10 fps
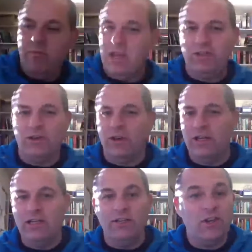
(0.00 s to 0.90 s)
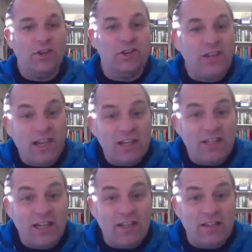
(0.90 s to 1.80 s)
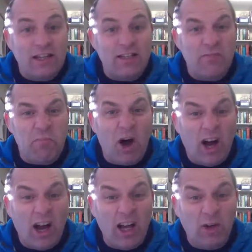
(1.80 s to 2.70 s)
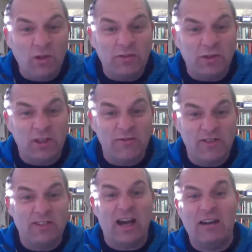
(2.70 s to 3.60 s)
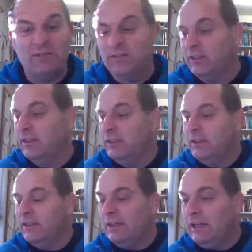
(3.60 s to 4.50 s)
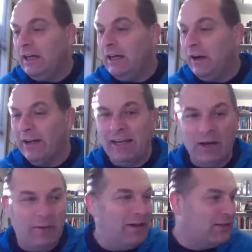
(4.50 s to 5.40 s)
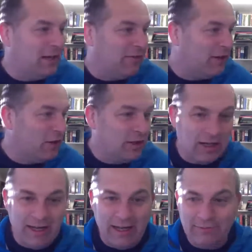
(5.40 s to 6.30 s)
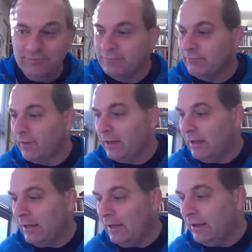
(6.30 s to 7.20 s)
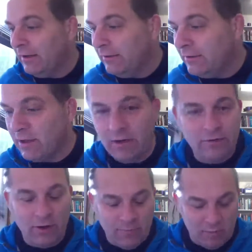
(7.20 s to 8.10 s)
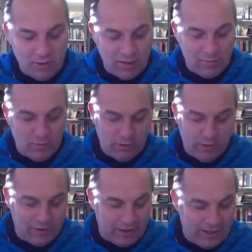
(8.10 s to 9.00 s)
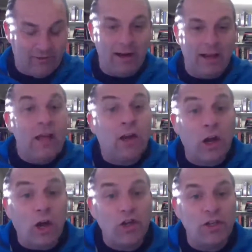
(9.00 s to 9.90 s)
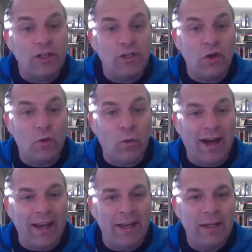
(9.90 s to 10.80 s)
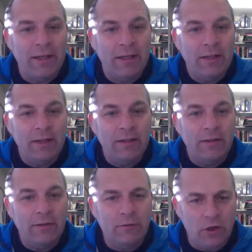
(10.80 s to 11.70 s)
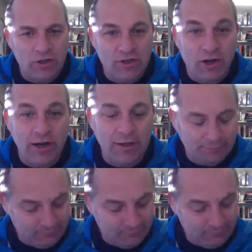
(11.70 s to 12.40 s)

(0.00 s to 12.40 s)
mess on the desk. You should see this desk. It's piled full of stuff. I can't wait to give it a good clean out. So I've got my Bible, got everything I need. Right, Colossians 1 verse 9.